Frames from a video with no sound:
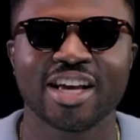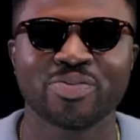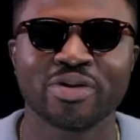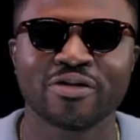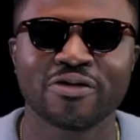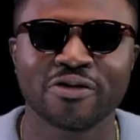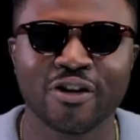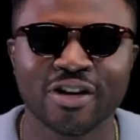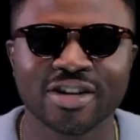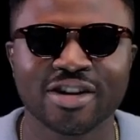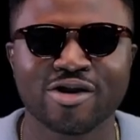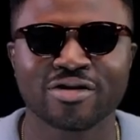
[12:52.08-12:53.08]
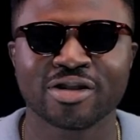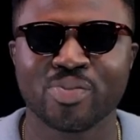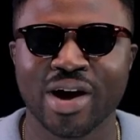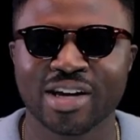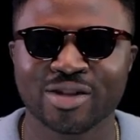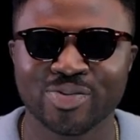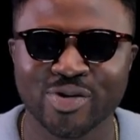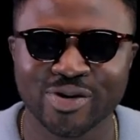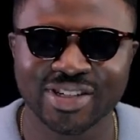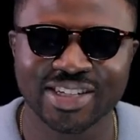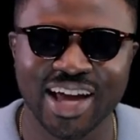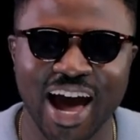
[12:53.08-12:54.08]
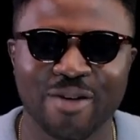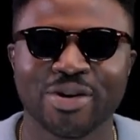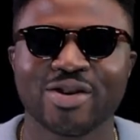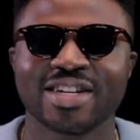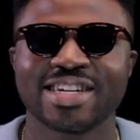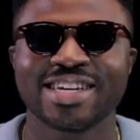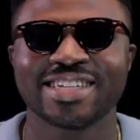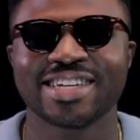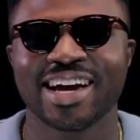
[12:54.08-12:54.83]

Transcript: It's been fun on Spice Most. Happy holidays,